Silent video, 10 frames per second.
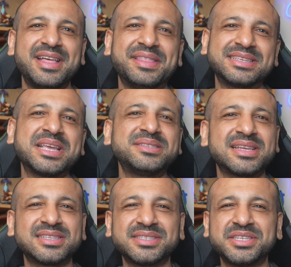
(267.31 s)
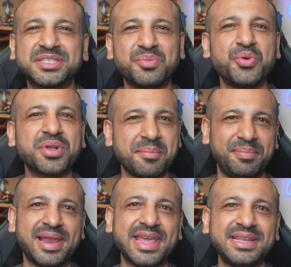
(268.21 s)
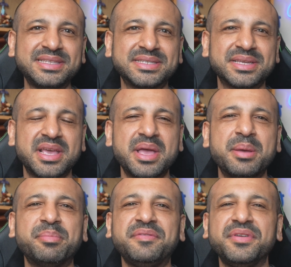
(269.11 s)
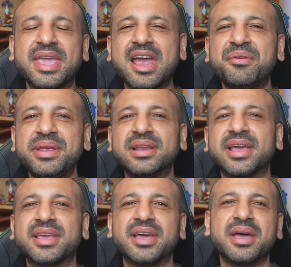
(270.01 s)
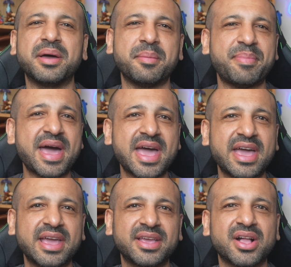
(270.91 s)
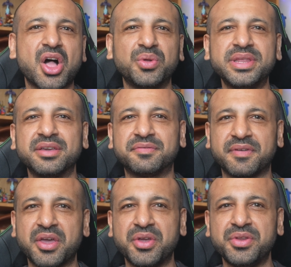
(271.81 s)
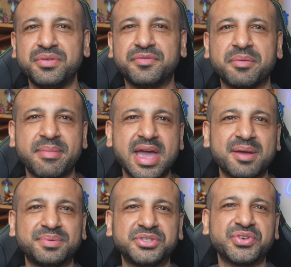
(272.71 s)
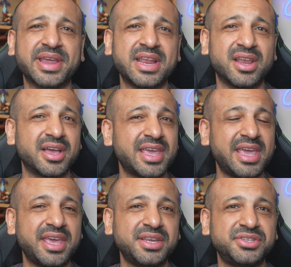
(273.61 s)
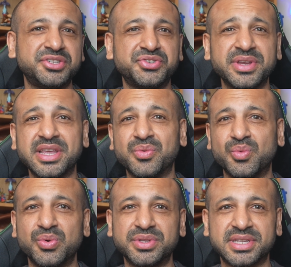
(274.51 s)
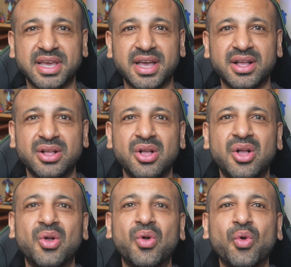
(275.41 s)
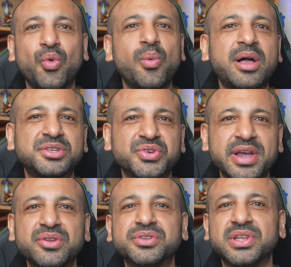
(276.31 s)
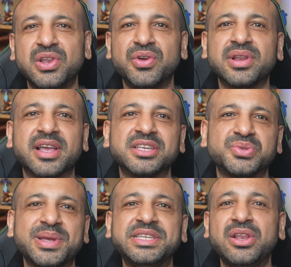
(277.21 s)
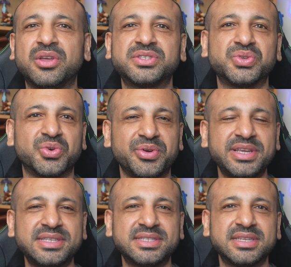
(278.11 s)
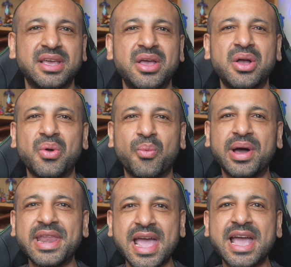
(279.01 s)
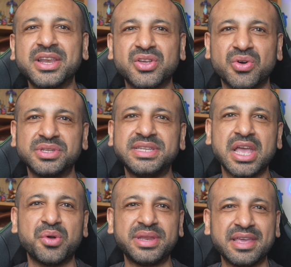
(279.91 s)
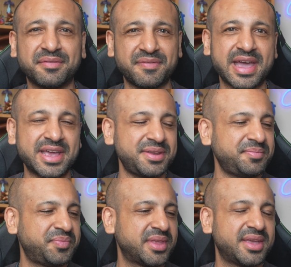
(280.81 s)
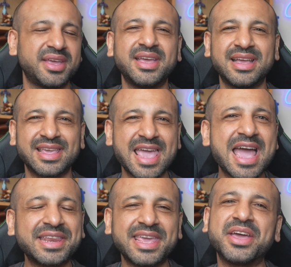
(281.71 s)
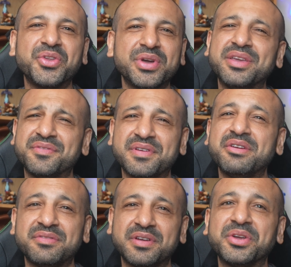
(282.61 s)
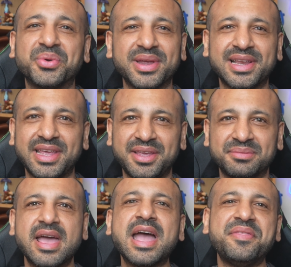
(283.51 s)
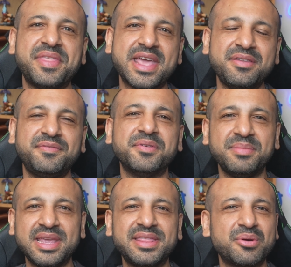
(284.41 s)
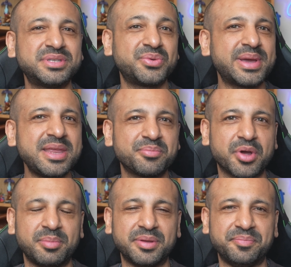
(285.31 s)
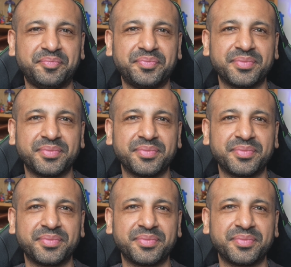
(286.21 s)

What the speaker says: That sounds like such a small complaint, but if you're carrying like a bag, holding a phone for maps, dragging luggage, drinking water, all whilst trying not to look like a sweaty lost tourist, one hand constantly holding a fan can get annoying very, very quickly. And then for me, there was the wedding problem.